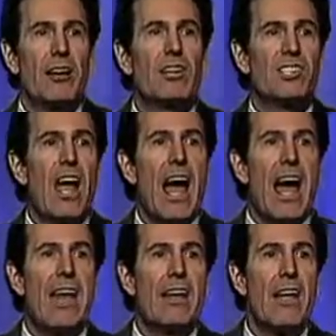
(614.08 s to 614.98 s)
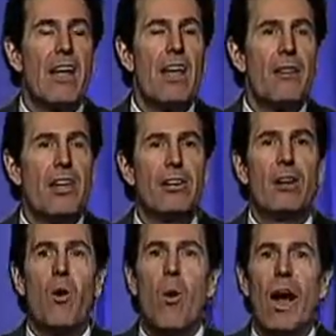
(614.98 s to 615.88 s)
decide that, you know
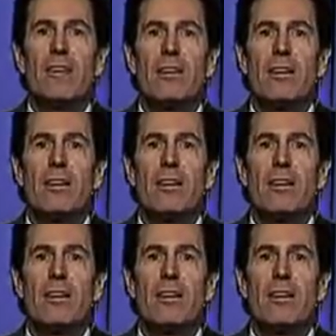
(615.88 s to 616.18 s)
what,